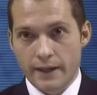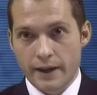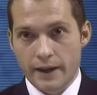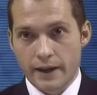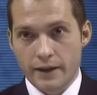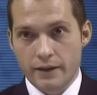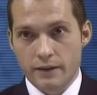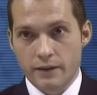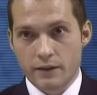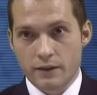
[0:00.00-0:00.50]

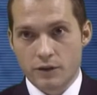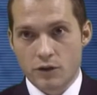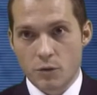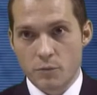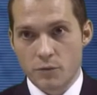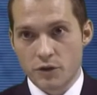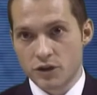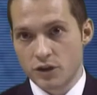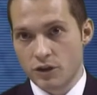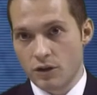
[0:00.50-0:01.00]
and the
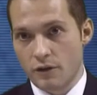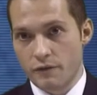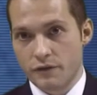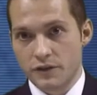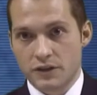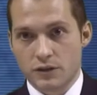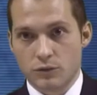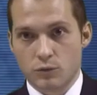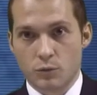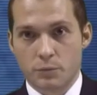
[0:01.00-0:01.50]
commercial
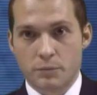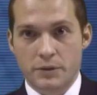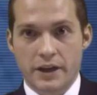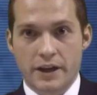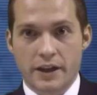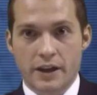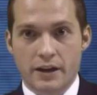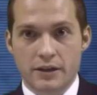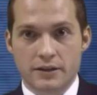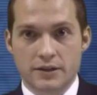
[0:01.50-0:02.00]
office would be
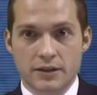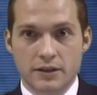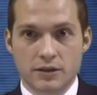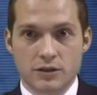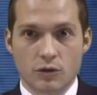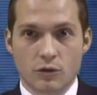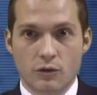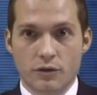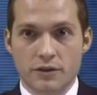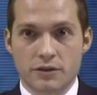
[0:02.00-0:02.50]
LLC.
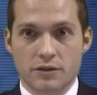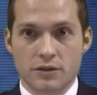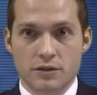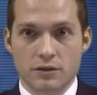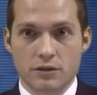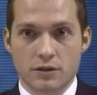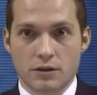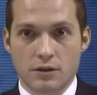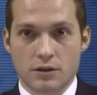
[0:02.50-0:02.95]
So this is